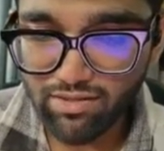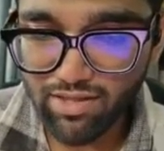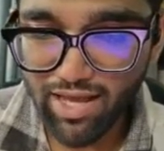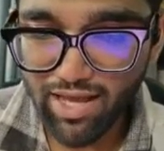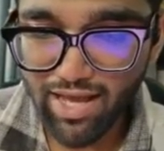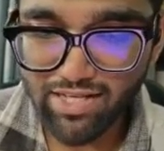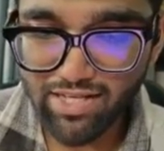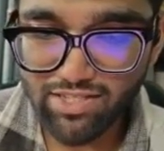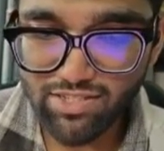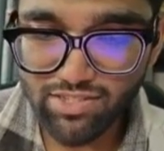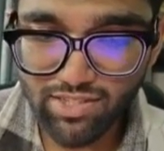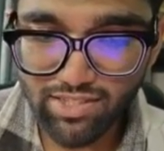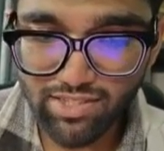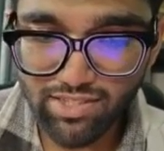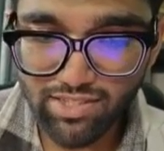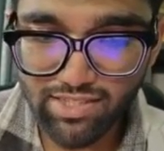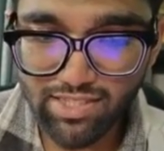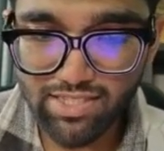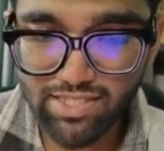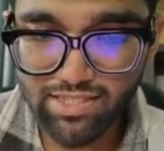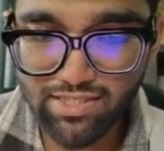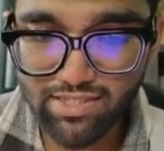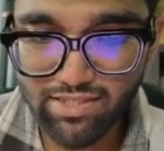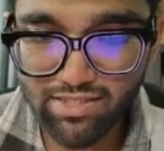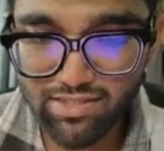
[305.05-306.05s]
actually
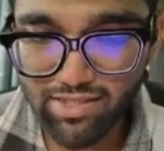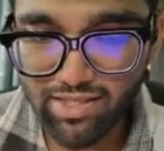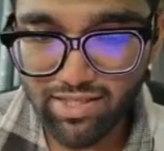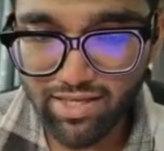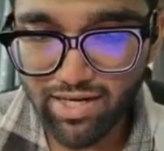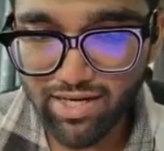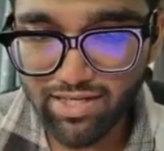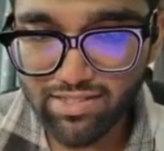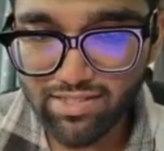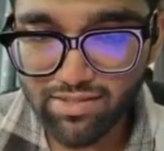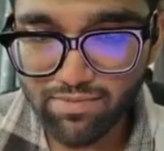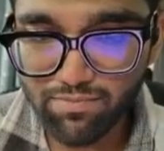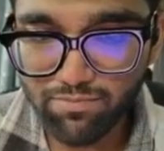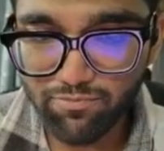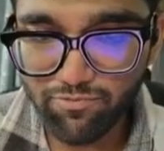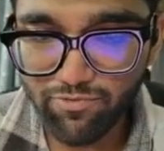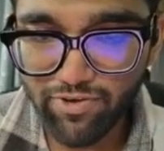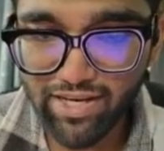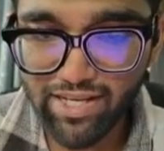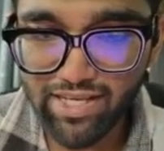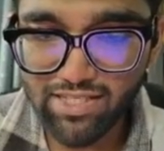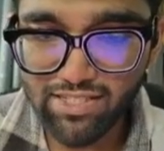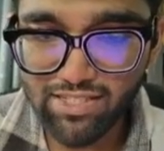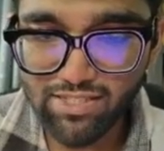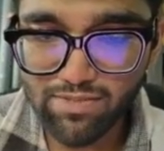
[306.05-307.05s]
there are some
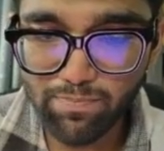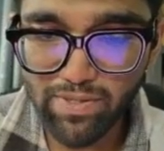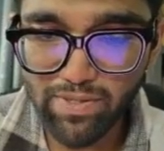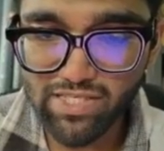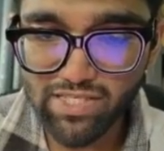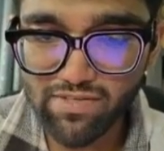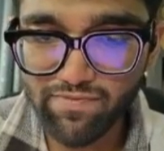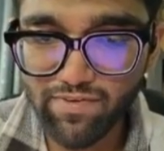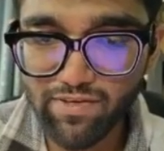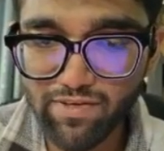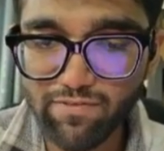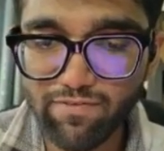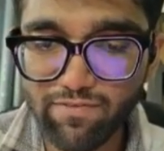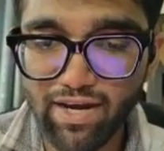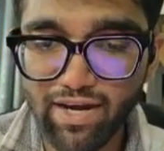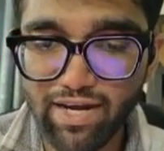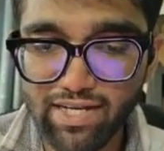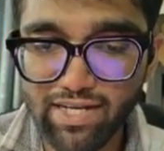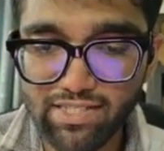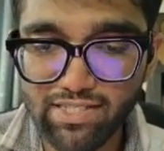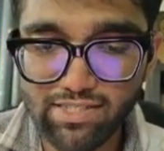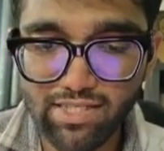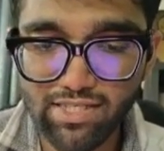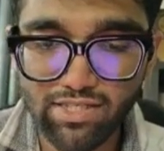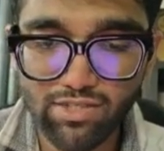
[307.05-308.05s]
very specific
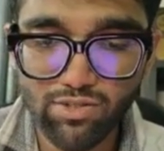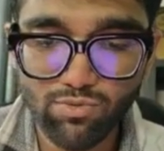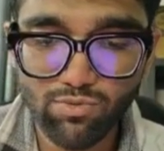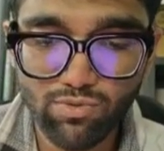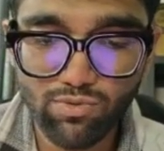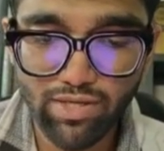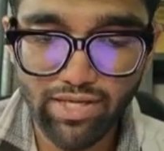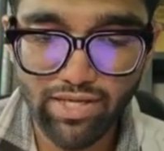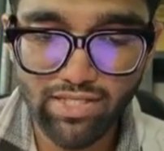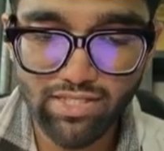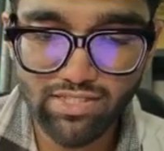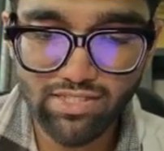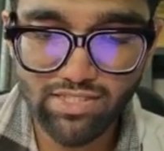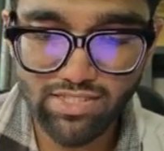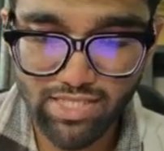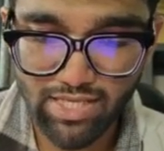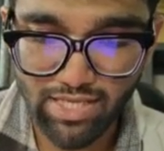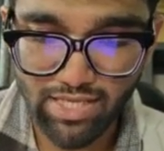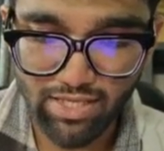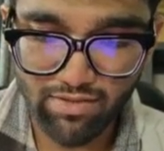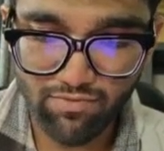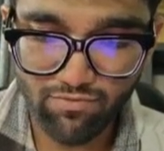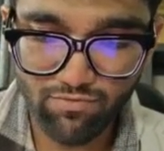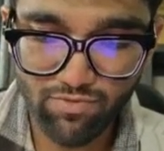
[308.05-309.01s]
findings that you can see.